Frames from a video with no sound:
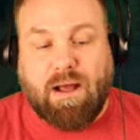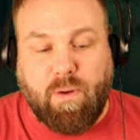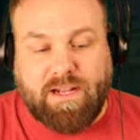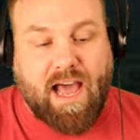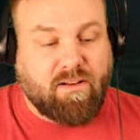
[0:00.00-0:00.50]
got
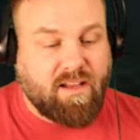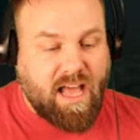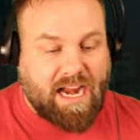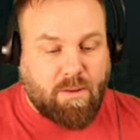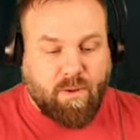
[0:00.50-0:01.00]
pulled out.
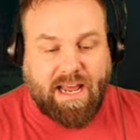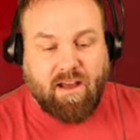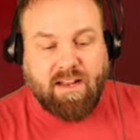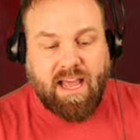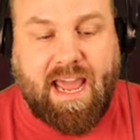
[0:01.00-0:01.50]
I got pulled
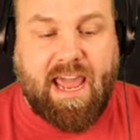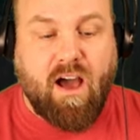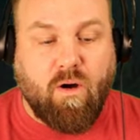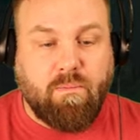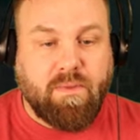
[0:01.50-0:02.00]
out.
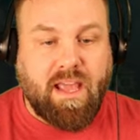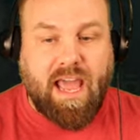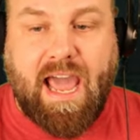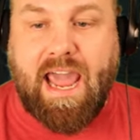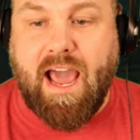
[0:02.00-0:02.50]
Help.
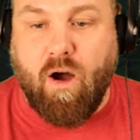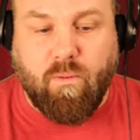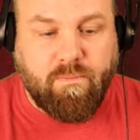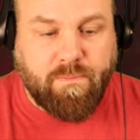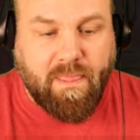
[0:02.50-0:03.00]

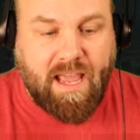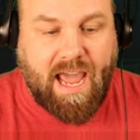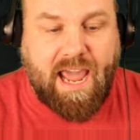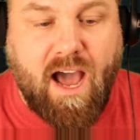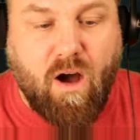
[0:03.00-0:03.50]
Help.
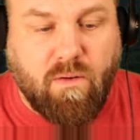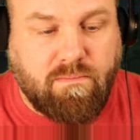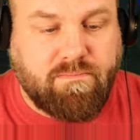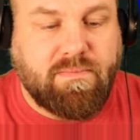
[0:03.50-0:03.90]
Help.